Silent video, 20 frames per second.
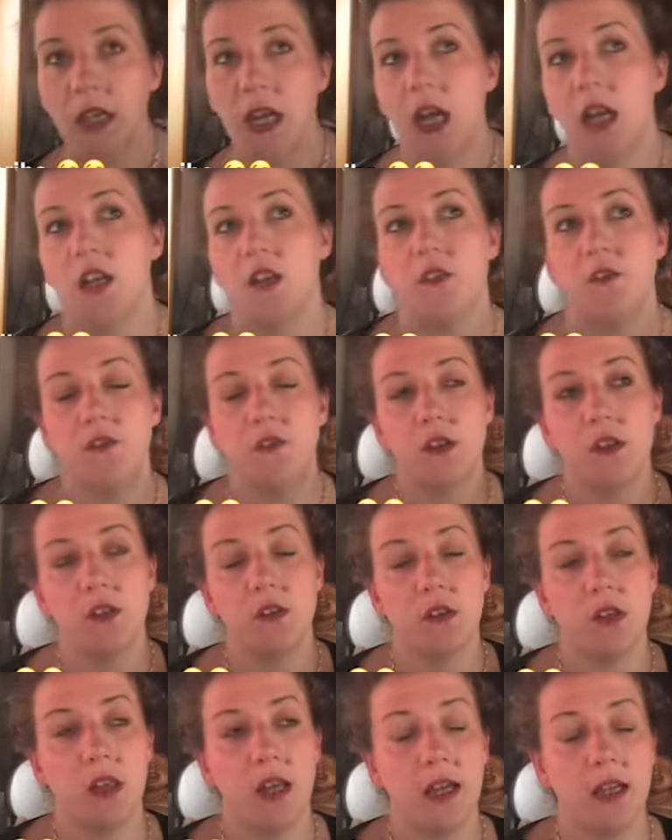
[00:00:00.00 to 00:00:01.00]
And I
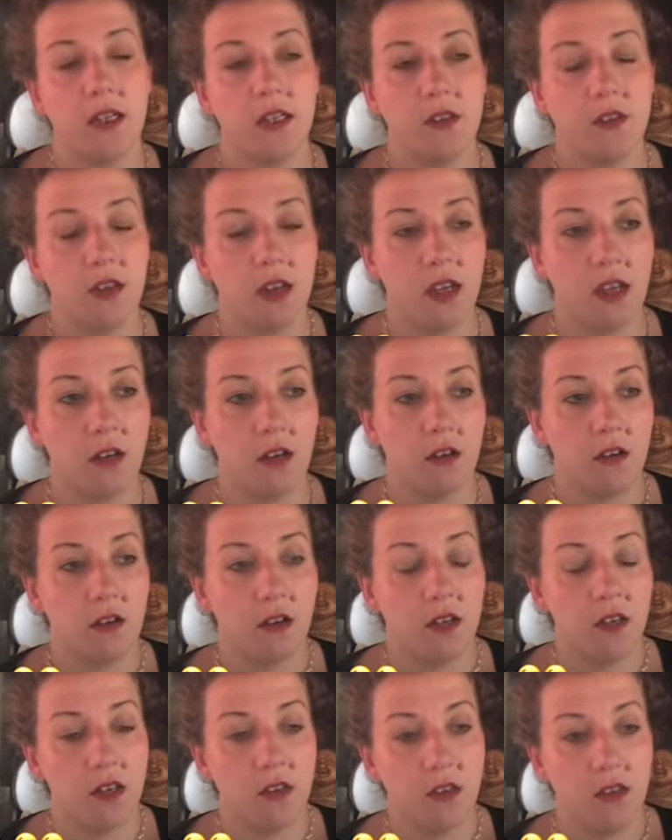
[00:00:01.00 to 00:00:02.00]
feel like their
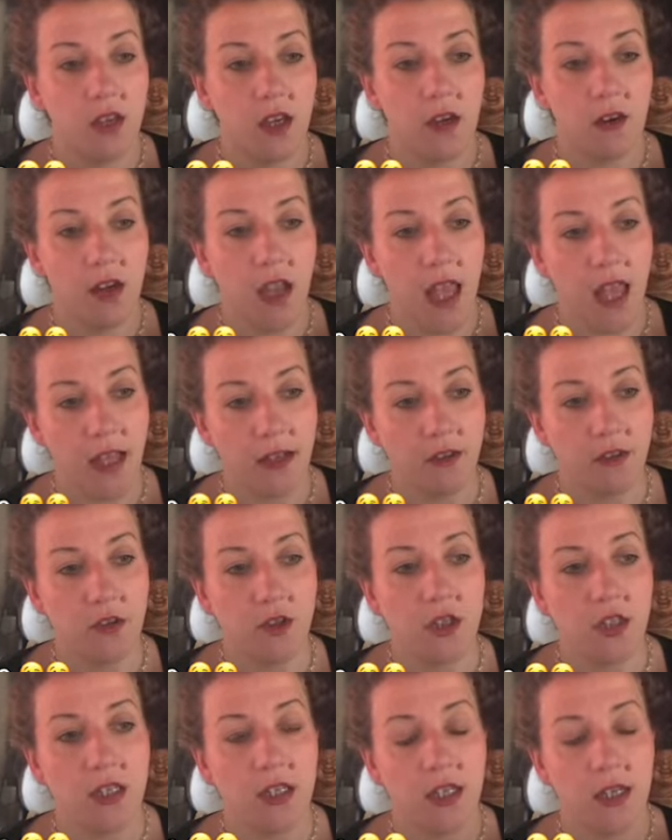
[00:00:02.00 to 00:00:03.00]

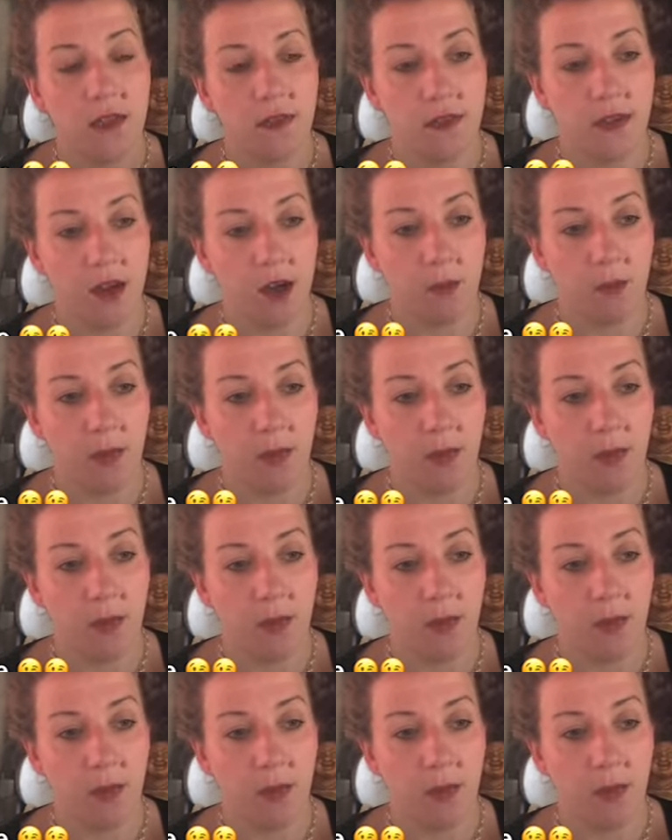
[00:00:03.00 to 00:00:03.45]
energy and their